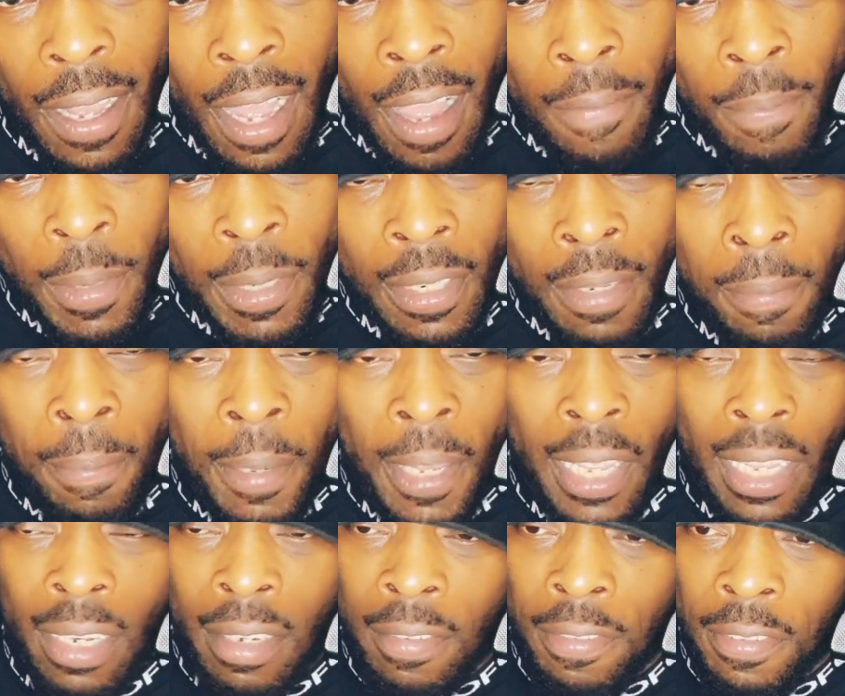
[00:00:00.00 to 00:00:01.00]
I've been
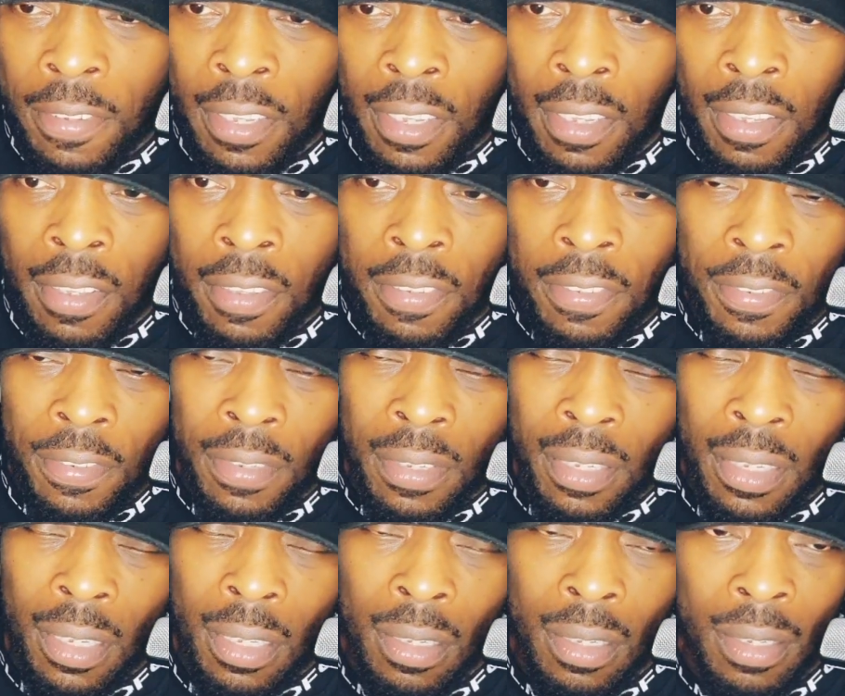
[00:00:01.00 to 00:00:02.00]
competing
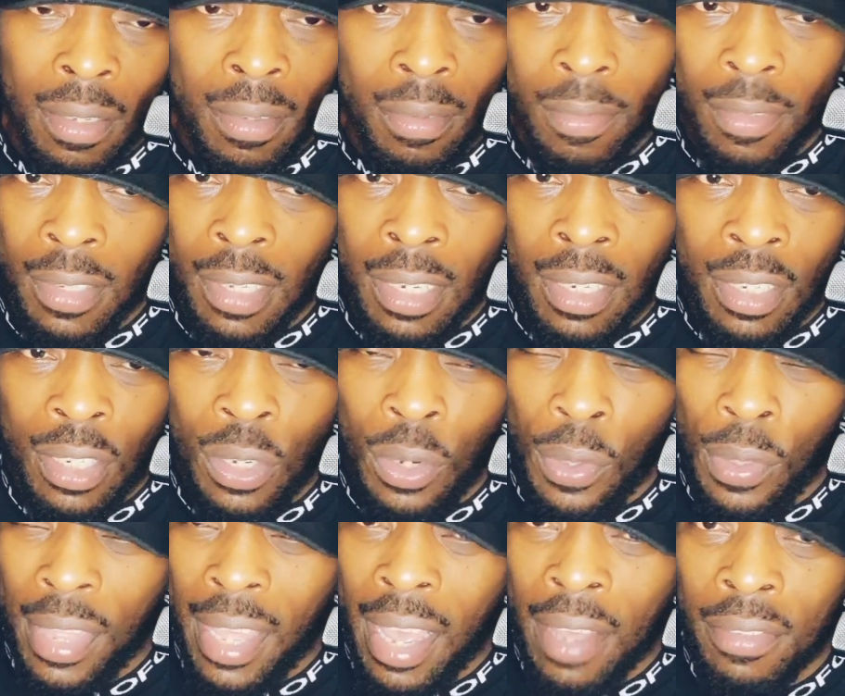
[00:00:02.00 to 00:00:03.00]
since
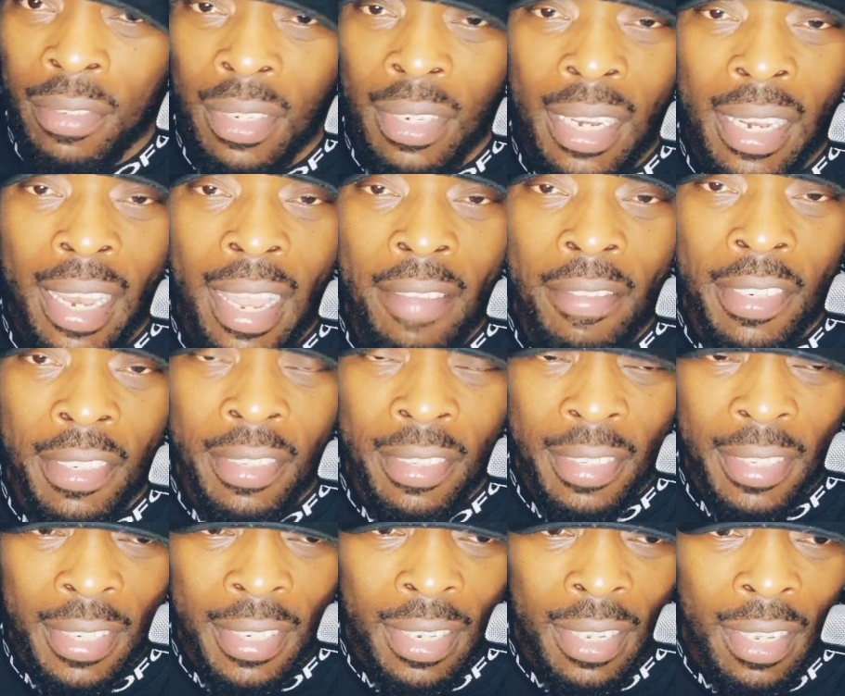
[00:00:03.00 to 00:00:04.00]
2011.
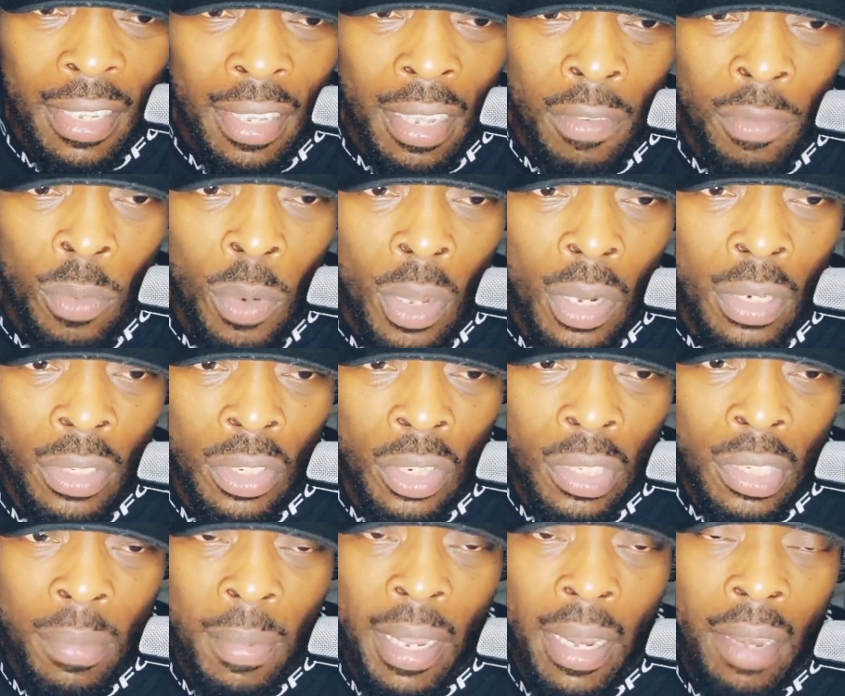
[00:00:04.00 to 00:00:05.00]
I've won
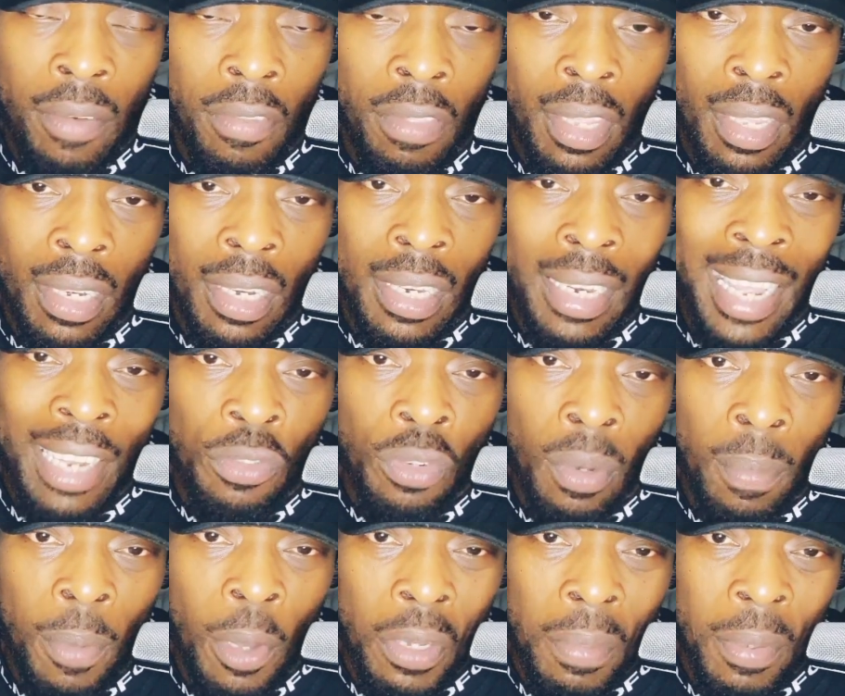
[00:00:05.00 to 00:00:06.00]
just about everything in the
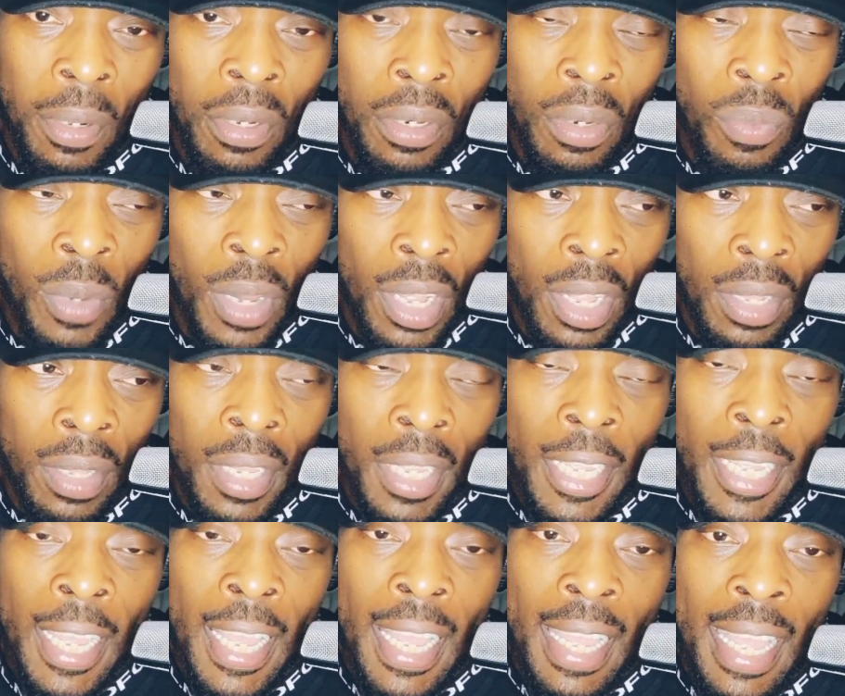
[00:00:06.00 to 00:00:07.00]
natural bodybuilding world
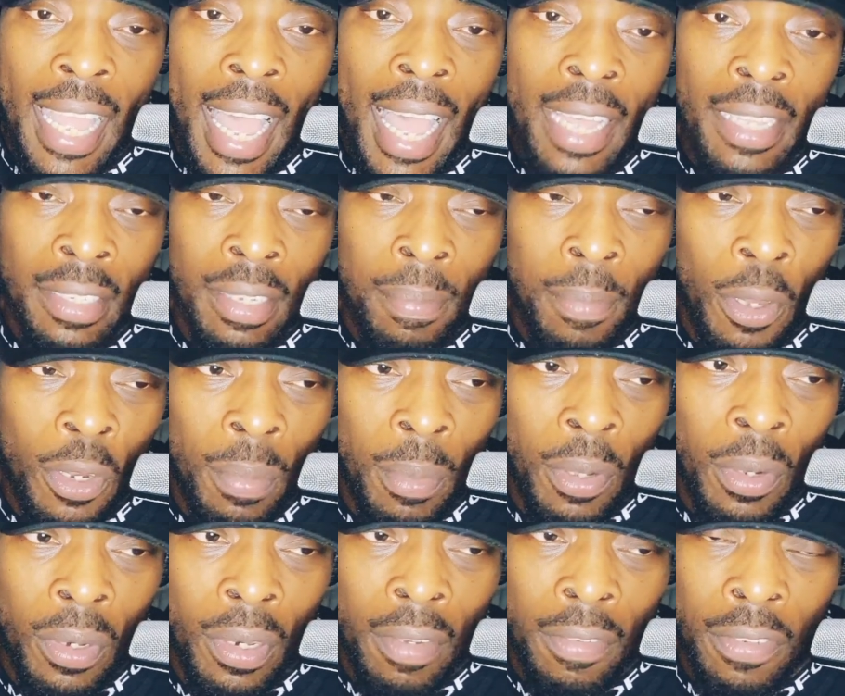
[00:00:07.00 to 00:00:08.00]
as a
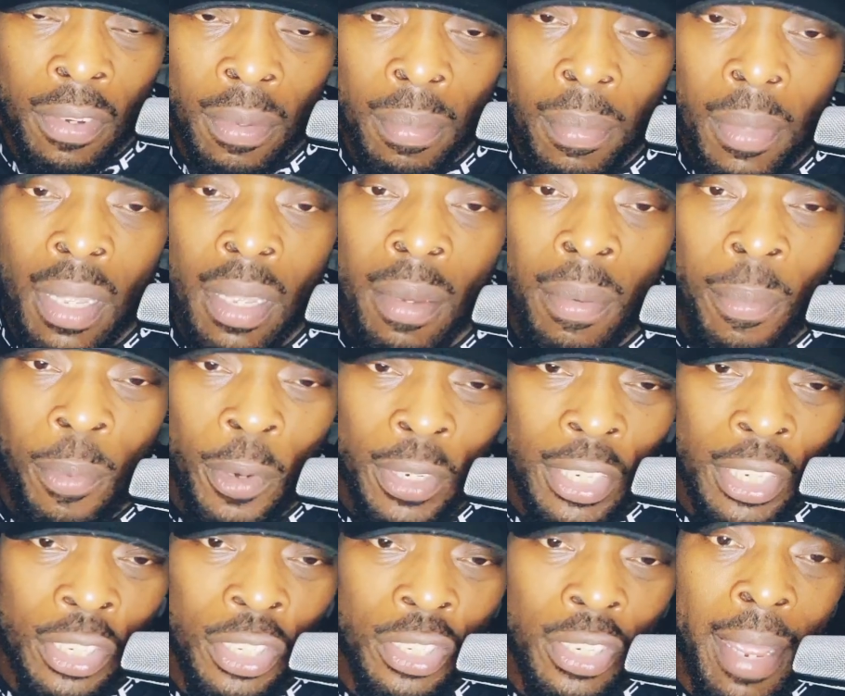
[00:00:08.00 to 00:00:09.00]
bodybuilder, from
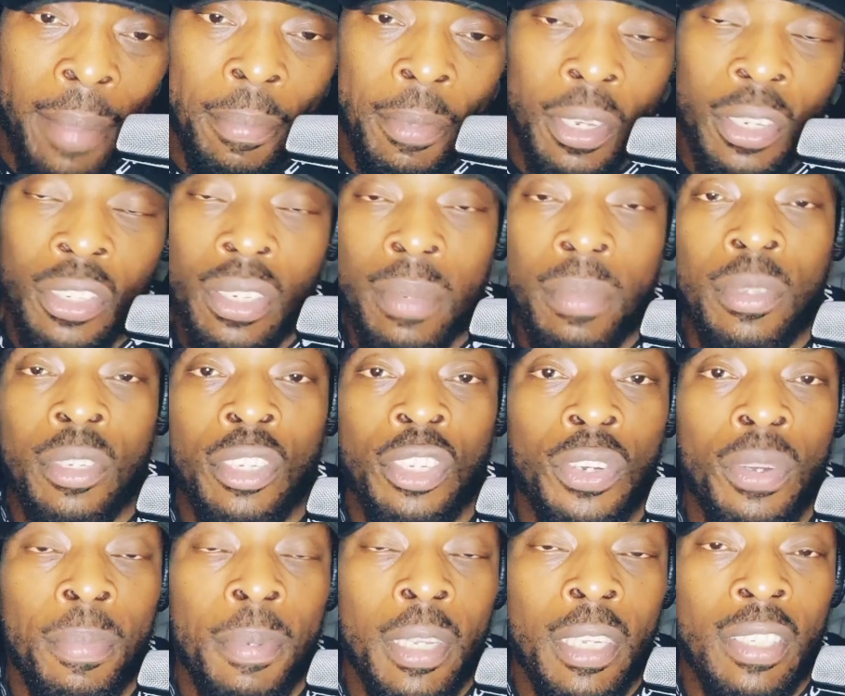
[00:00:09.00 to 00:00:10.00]
British championships to
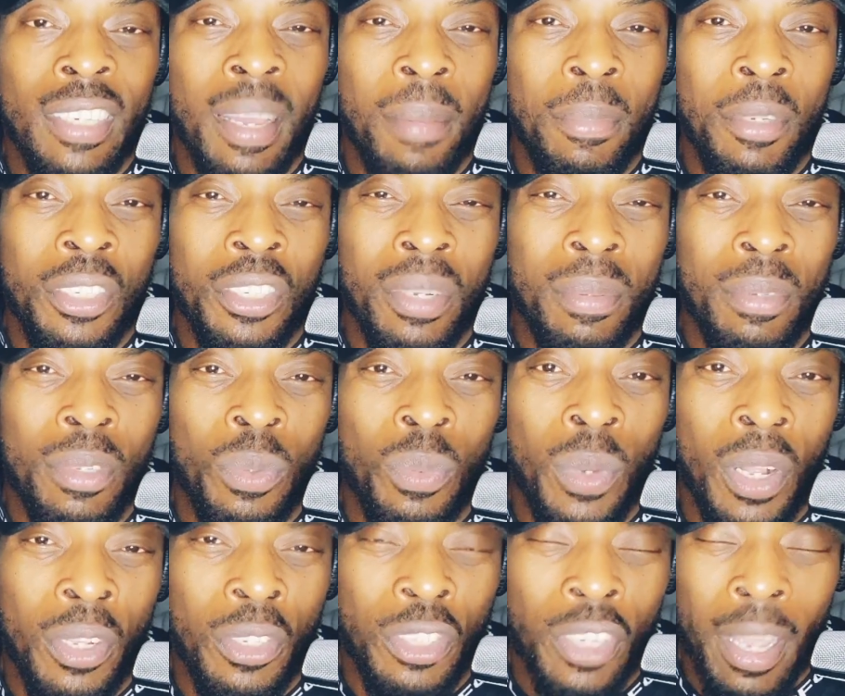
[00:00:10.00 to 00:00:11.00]
European championships to
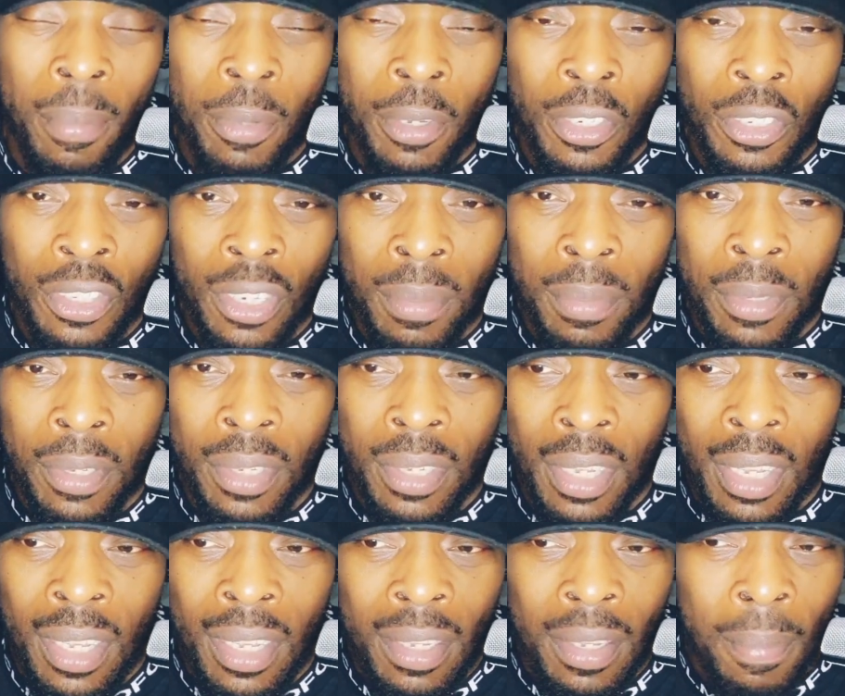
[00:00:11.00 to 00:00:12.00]
world championships.
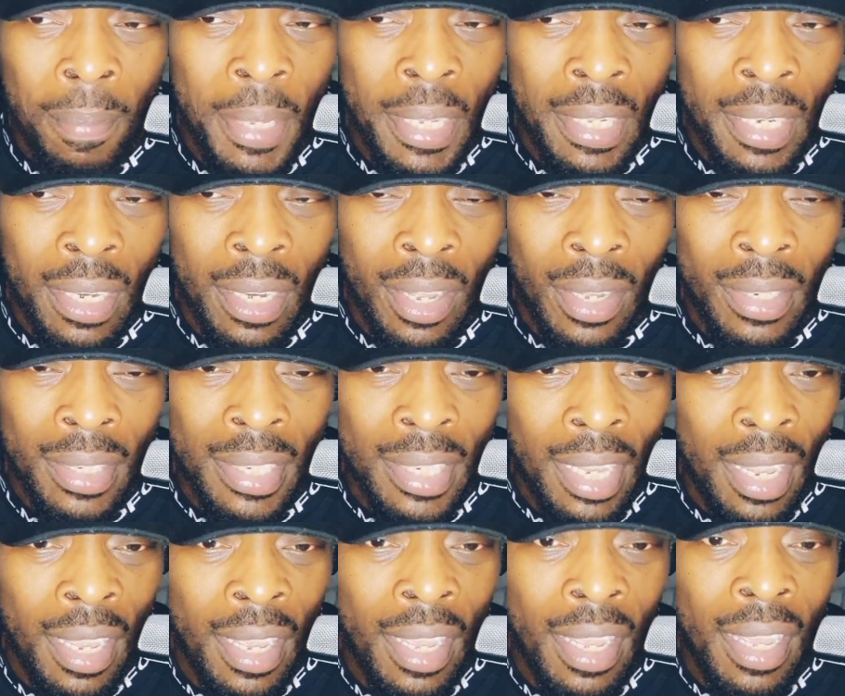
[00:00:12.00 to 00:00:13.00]
Competed last
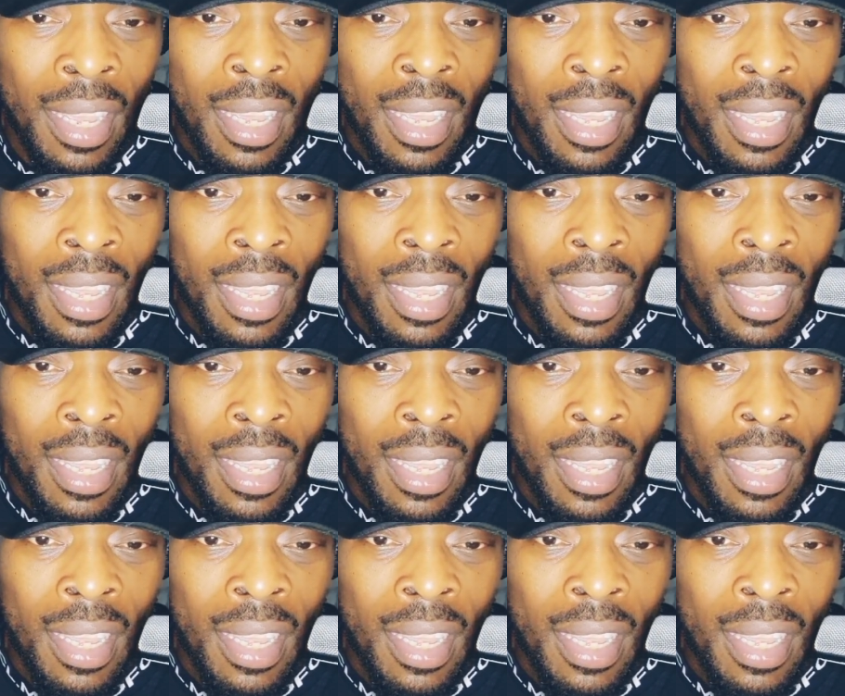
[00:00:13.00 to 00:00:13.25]
year.